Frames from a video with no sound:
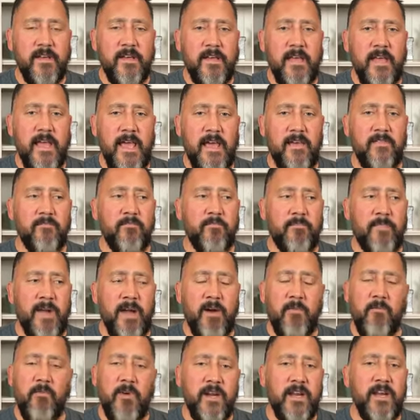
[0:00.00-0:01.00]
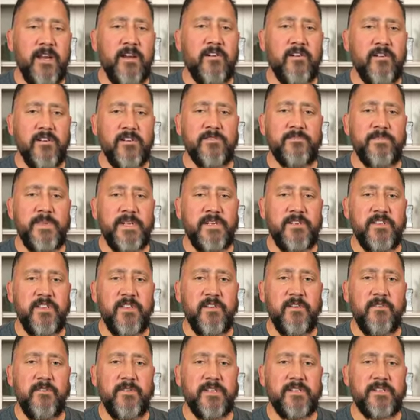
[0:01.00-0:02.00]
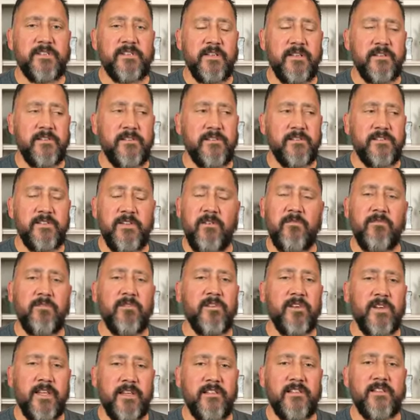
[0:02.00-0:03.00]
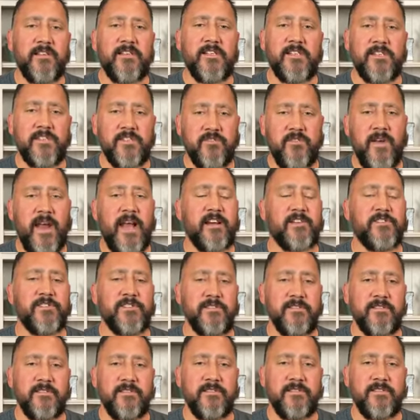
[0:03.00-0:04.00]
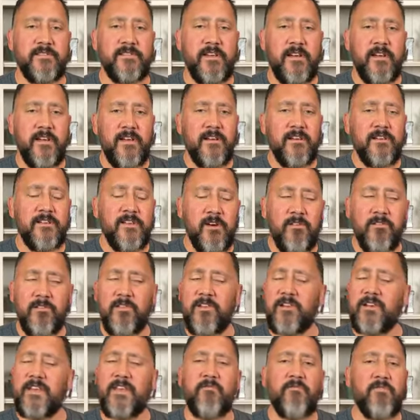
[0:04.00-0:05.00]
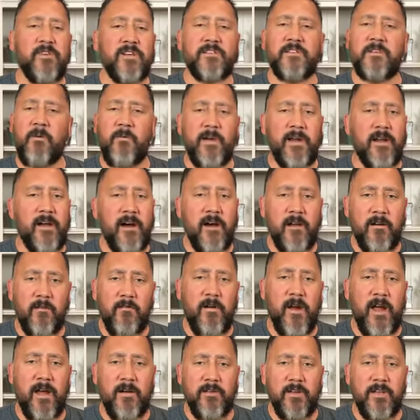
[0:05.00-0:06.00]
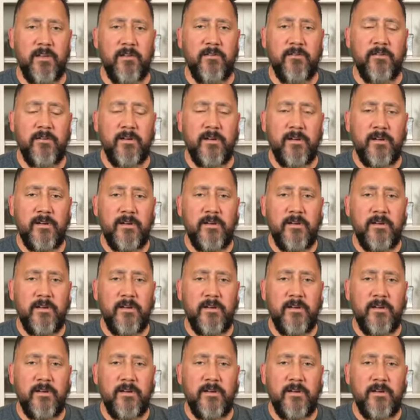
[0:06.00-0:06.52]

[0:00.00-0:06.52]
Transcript: And my one encouragement to you is don't look at the distractions. Don't look at what's going on around you.